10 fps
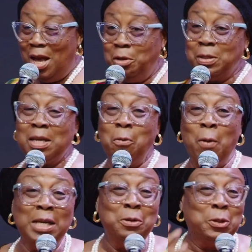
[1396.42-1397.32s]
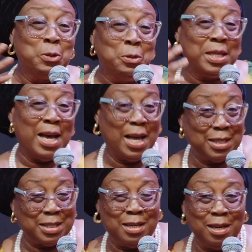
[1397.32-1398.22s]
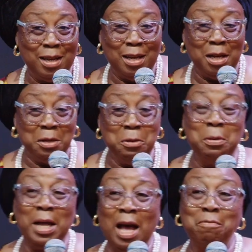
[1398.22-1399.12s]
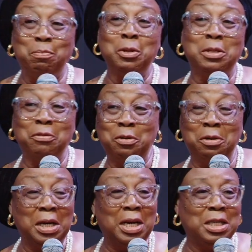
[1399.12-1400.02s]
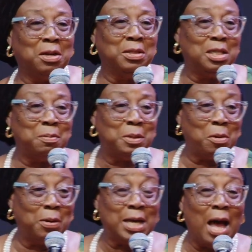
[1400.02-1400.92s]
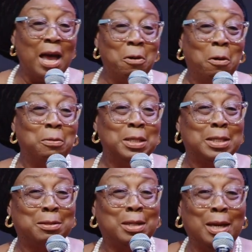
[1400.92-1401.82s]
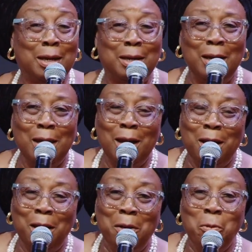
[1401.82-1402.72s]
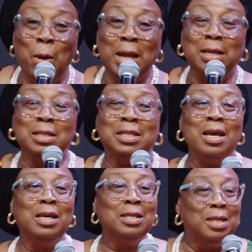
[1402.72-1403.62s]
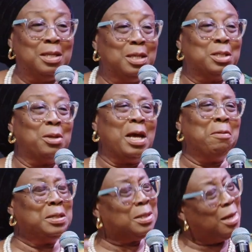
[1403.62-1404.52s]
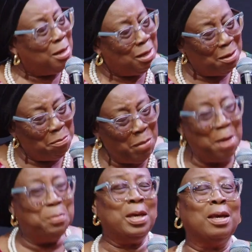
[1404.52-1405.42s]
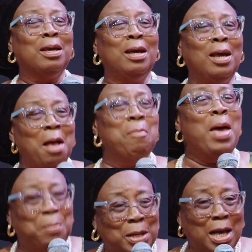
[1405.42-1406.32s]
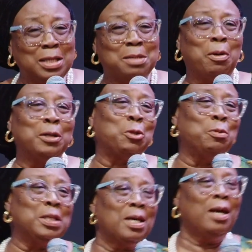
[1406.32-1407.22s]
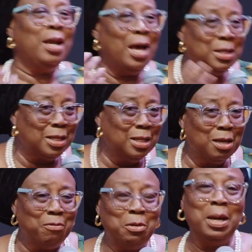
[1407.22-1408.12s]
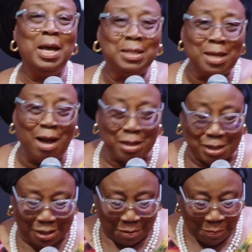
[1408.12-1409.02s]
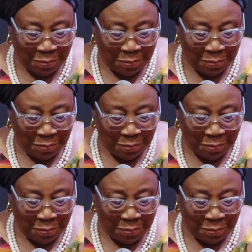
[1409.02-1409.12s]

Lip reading: You see, when you do that, you will have beautiful relationships, because I always think, when they say he did this or that, I always say, maybe there's more to it. Let's interview, let's ask.